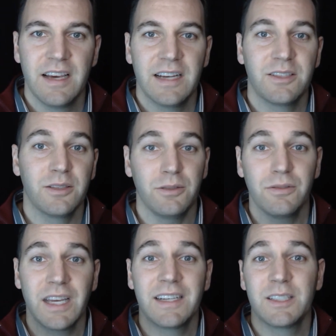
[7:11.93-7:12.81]
And so you'll
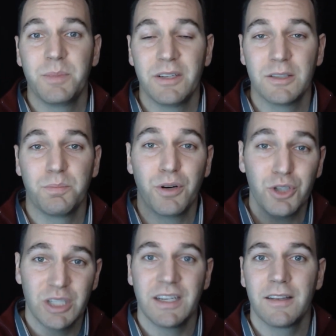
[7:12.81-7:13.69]
get experience
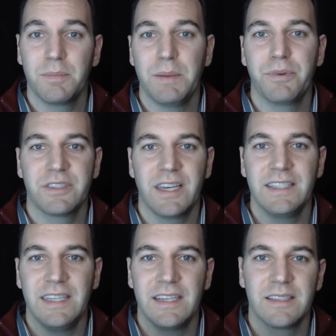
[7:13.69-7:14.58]
pushing other people's
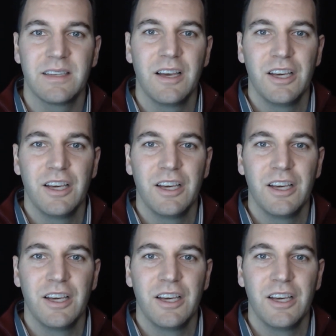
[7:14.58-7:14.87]
ideas,